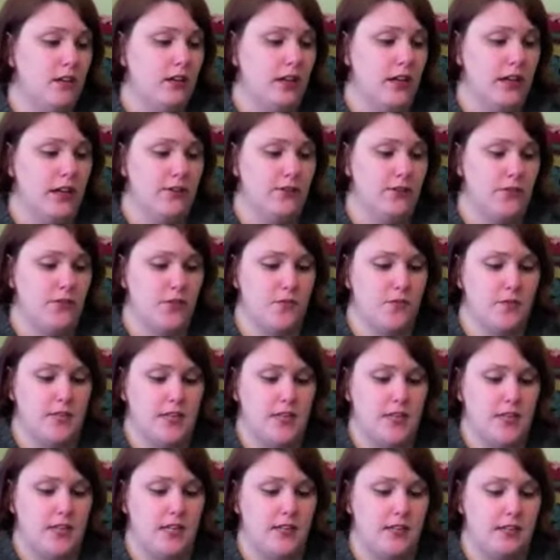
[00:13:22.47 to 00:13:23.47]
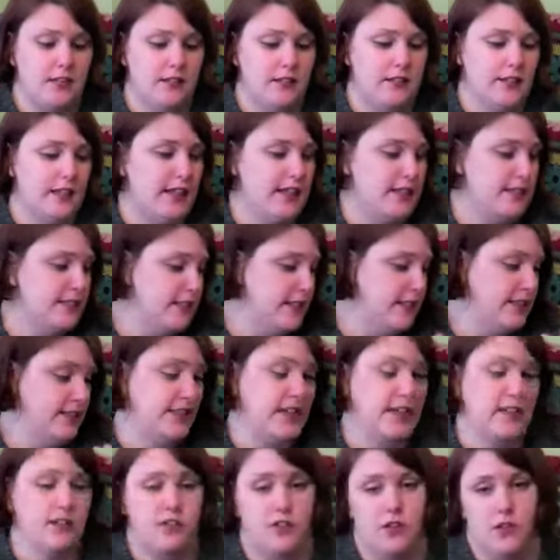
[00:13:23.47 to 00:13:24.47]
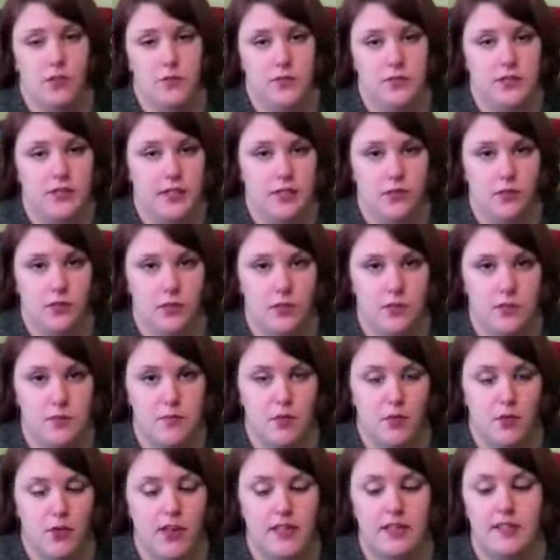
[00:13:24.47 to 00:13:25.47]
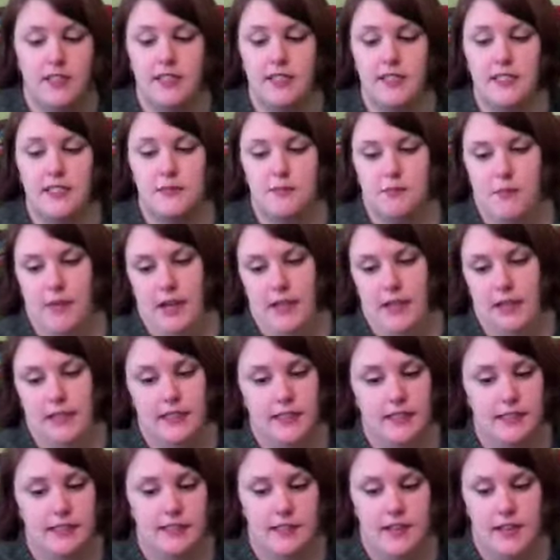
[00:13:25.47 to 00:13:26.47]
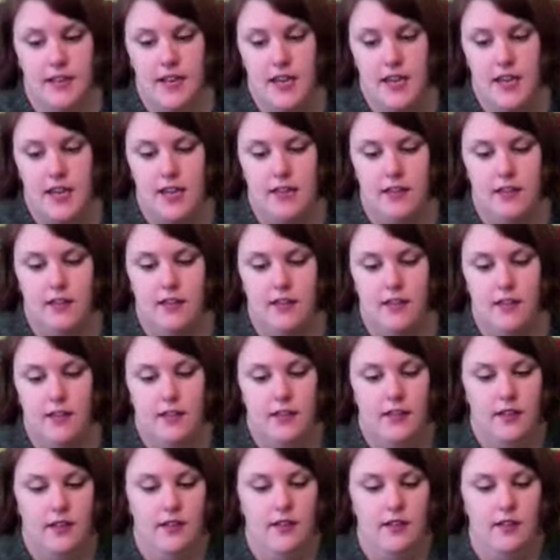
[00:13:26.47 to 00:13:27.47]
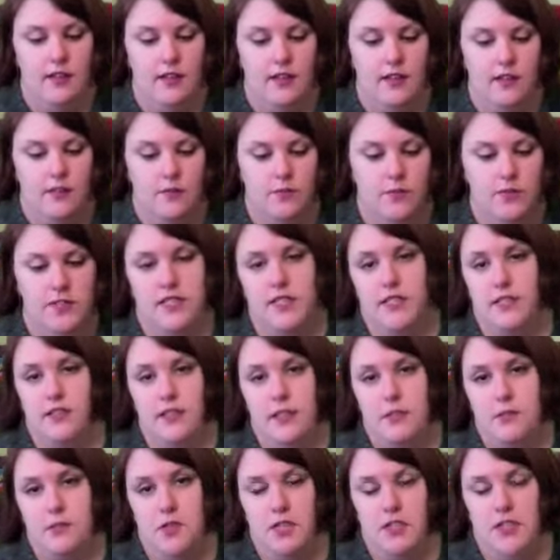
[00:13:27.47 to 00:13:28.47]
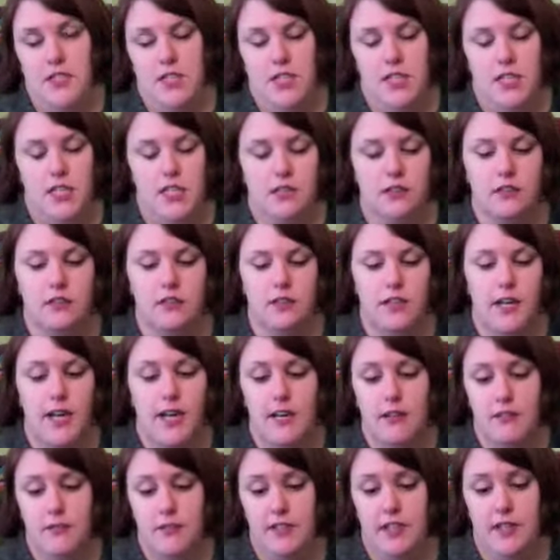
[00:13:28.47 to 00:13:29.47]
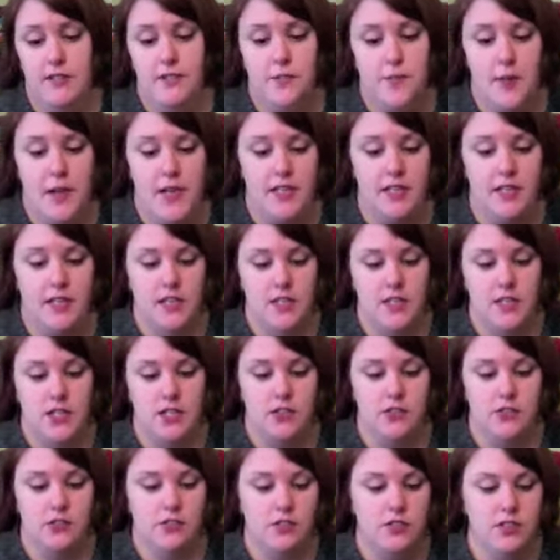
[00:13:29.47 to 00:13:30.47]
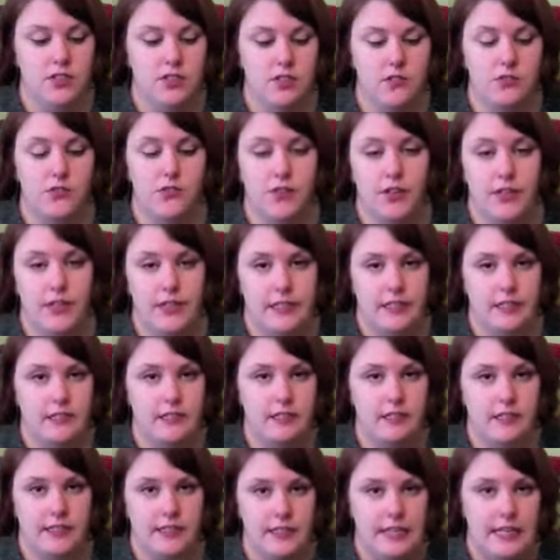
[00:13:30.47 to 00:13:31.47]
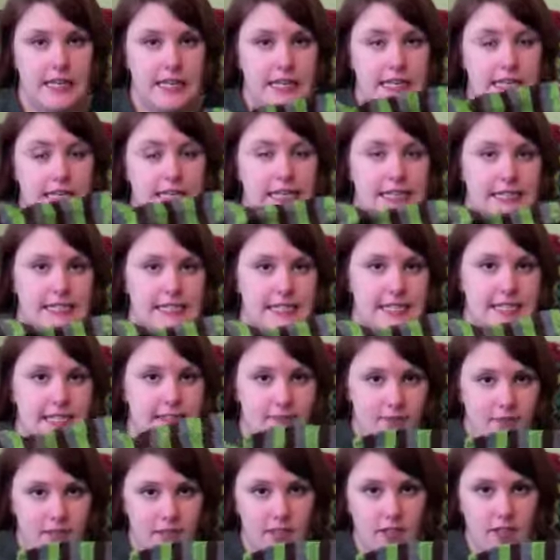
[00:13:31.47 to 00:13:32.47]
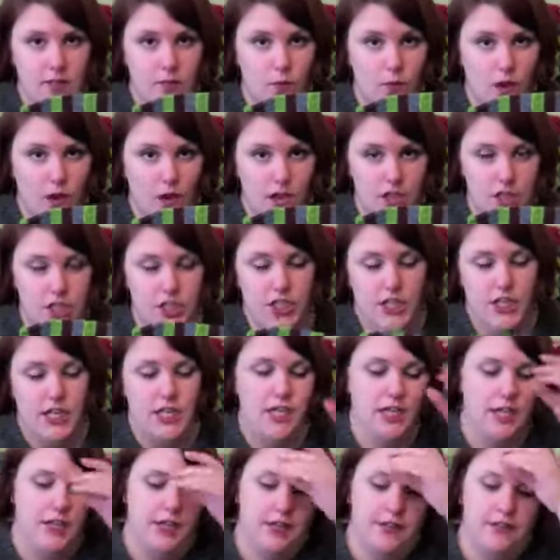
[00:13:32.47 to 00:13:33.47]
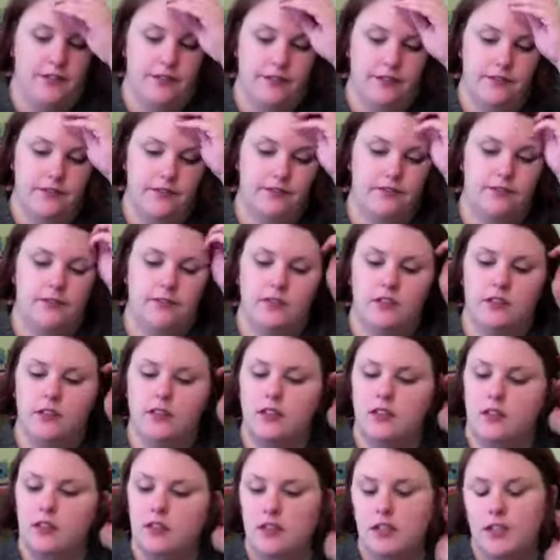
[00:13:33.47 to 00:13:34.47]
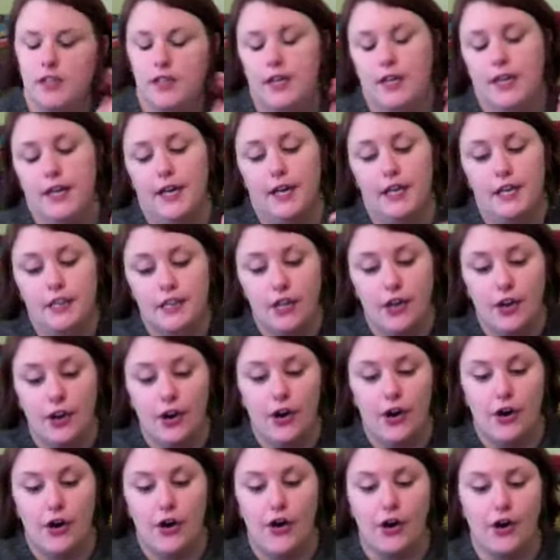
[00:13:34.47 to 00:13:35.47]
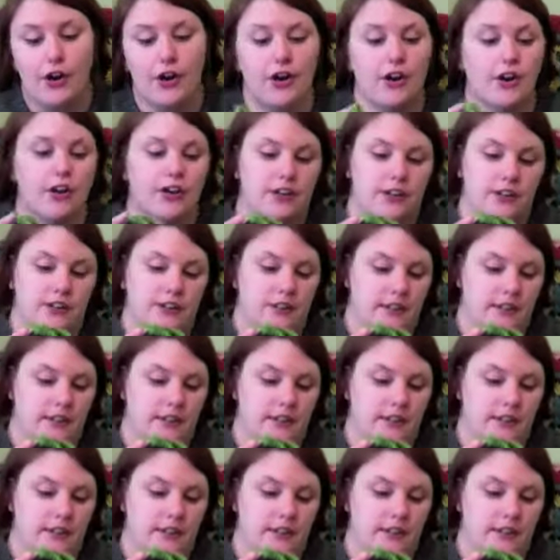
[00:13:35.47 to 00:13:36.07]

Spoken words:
And for me, like I said, that shawl was like totally boring. This is mindless knitting with the exception of the heel. I don't really have to pay attention, so this is great, like TV watching, in the car.